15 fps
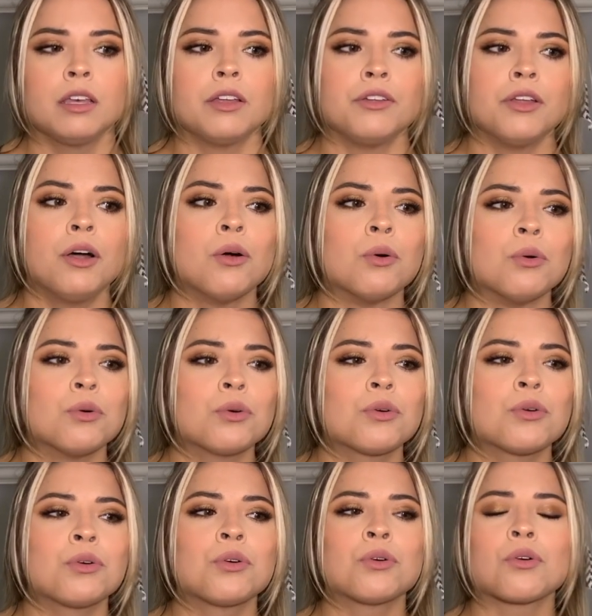No,
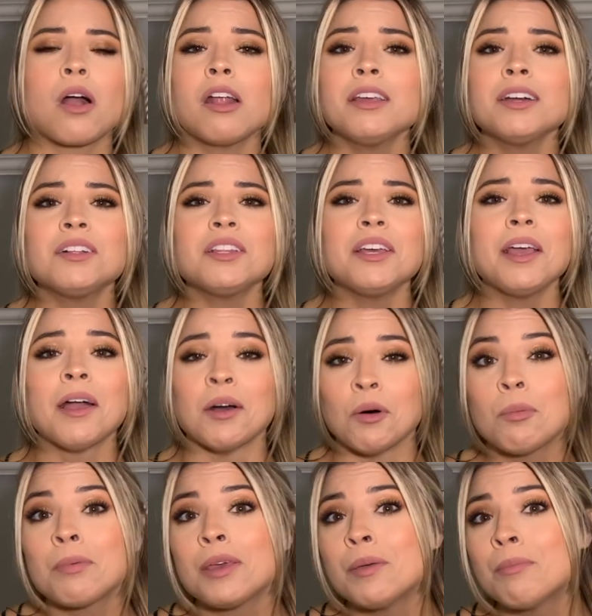chronically ill
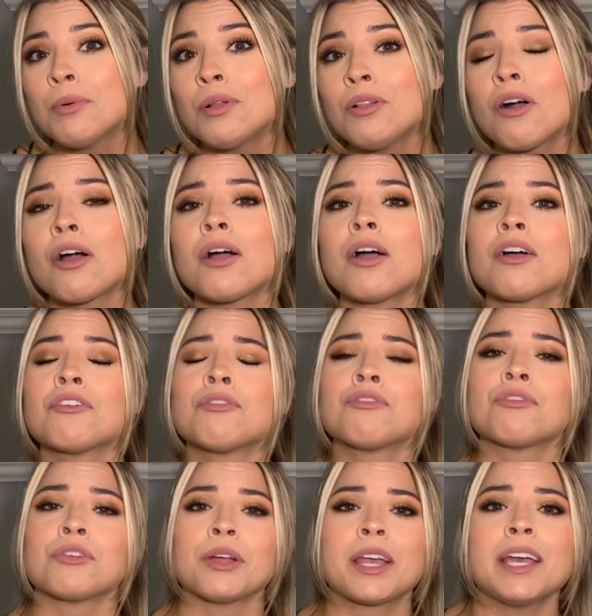people are
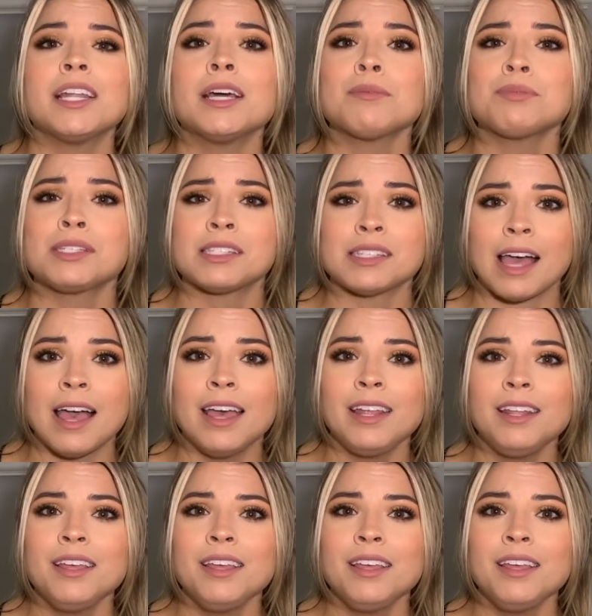freaking upset